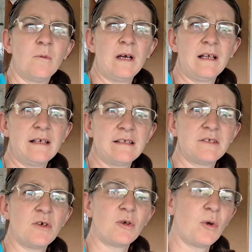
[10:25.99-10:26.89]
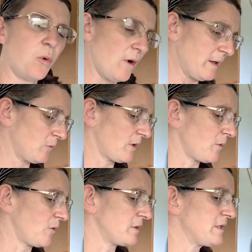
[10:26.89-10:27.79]
Well, it's not quite what I
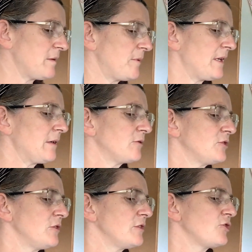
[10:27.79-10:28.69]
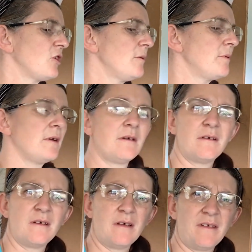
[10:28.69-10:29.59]
wanted, but it will do the job.
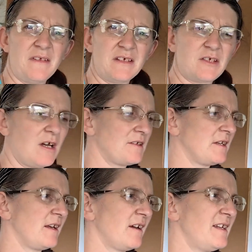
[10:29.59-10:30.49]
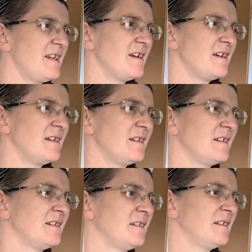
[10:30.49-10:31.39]
This garden line.
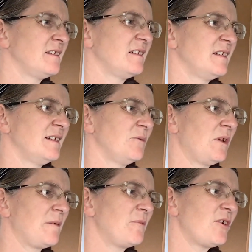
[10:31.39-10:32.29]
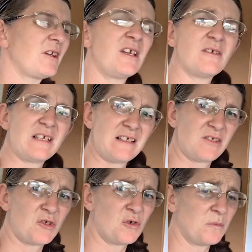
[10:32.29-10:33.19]
Well, I'm not going to use it as
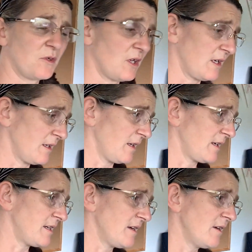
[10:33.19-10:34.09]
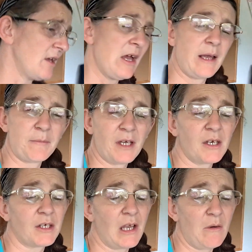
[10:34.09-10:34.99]
the normal garden line. I'm going
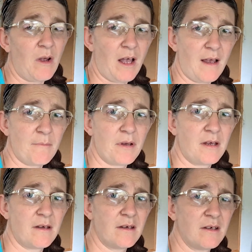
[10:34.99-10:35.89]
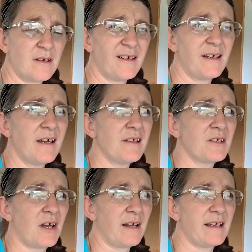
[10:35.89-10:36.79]
to go up,
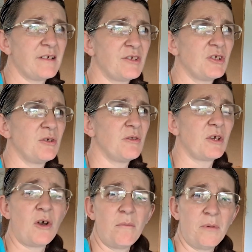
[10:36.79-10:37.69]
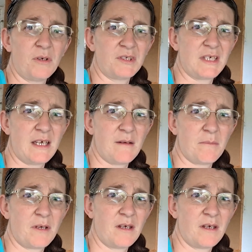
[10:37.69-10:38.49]
tie it to the compost heap,